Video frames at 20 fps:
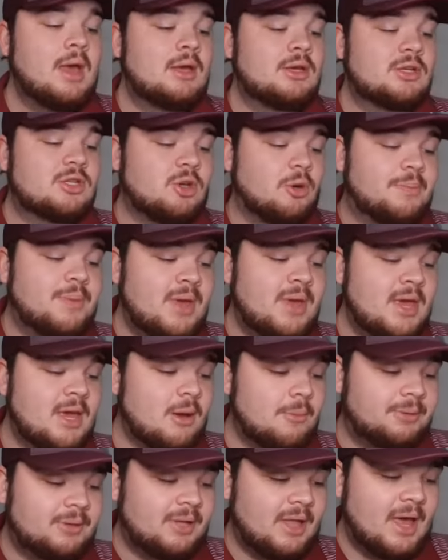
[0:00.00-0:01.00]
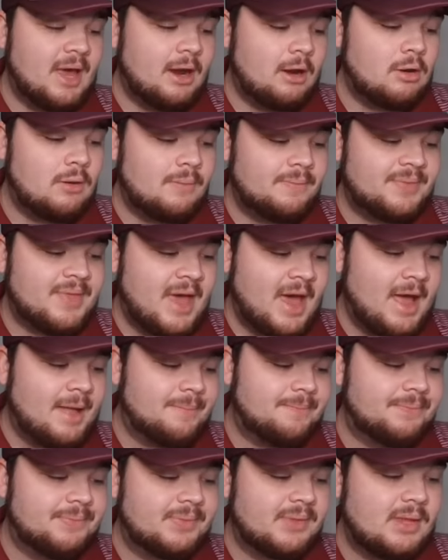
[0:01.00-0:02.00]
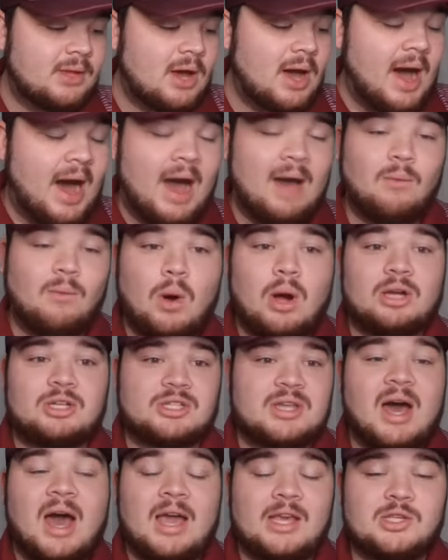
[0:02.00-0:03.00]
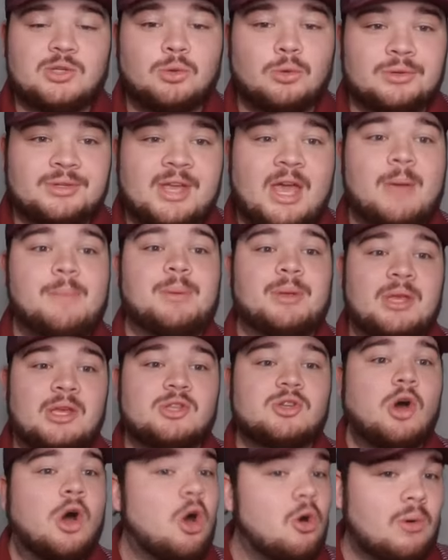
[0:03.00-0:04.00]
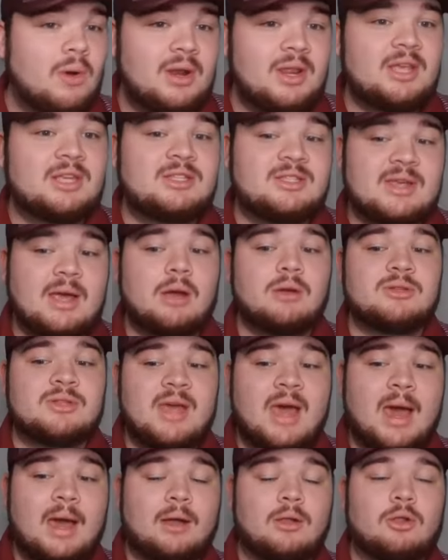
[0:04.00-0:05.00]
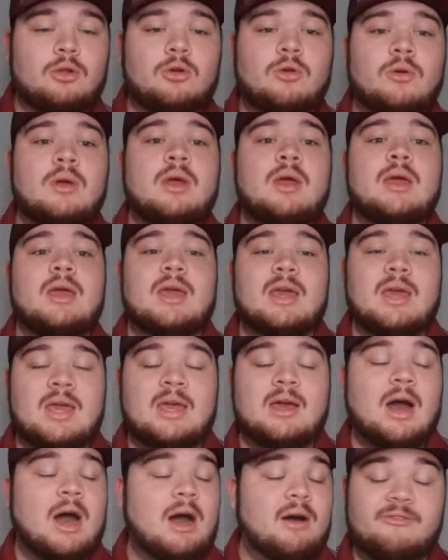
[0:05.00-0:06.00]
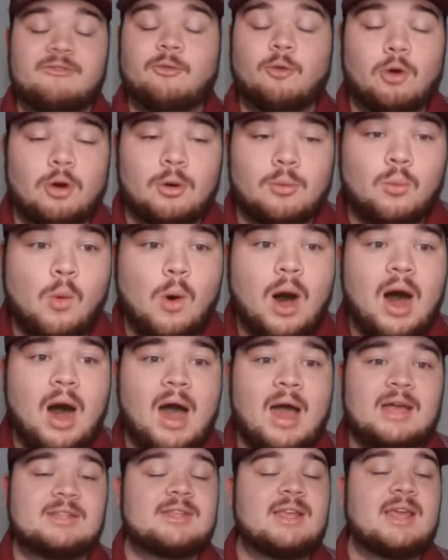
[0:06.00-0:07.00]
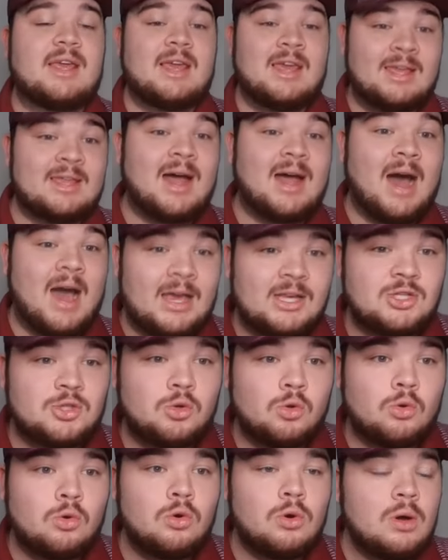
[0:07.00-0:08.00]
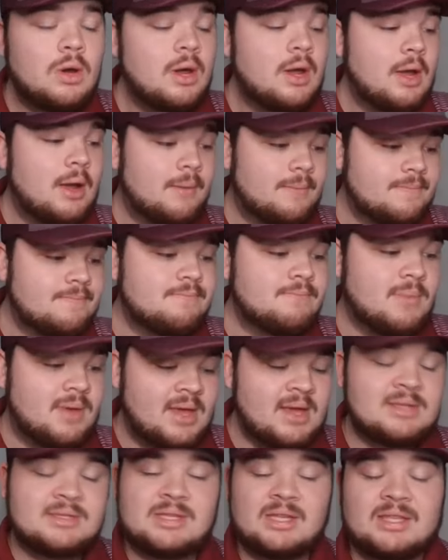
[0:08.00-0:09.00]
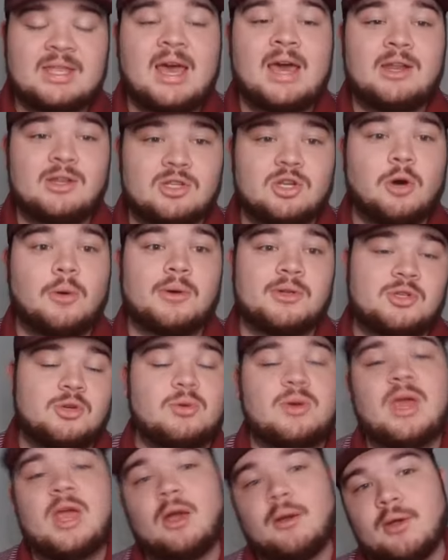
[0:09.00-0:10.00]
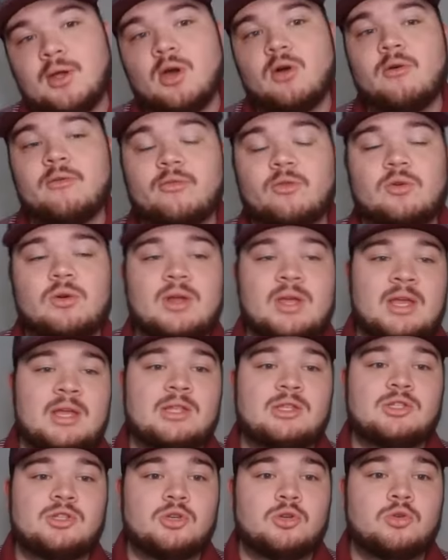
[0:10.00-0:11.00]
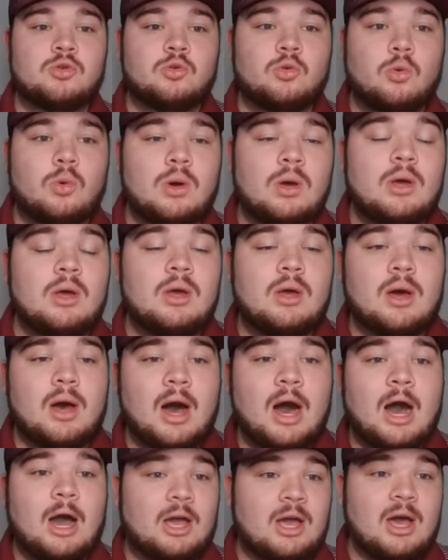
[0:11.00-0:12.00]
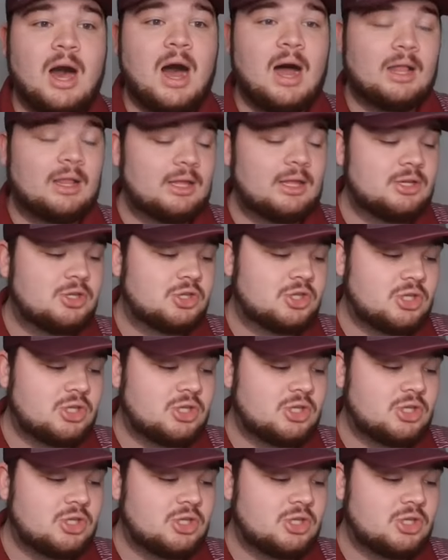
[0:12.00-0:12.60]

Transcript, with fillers: So being a player that I watched the high school tape and he's already a sound tackler eh, uh, form wise in high school means that that is going to carry over into uh, college.